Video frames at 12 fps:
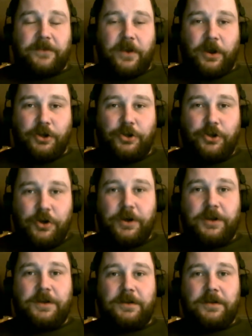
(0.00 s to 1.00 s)
a
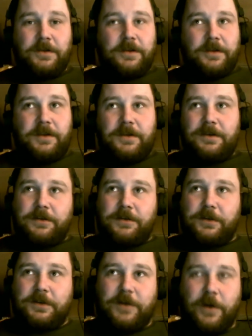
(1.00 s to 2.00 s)
good
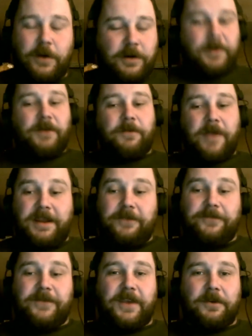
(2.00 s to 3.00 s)
tournament ready
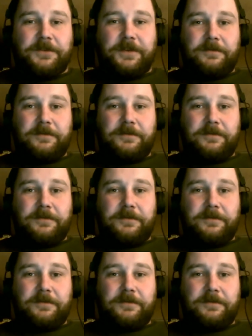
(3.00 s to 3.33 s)
field.